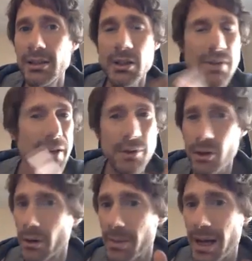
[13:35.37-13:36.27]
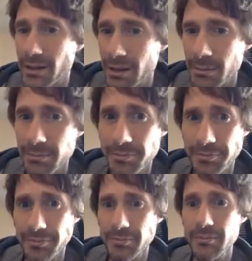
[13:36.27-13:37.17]
you've never gone back to them.
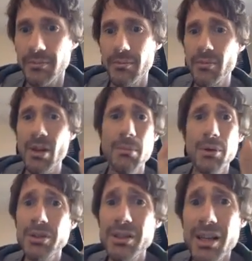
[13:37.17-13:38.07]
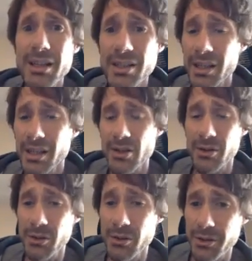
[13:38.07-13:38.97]
Multitasking is
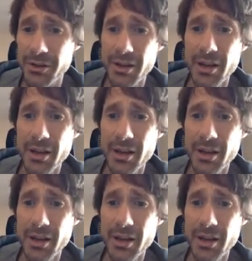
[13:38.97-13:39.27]
not good.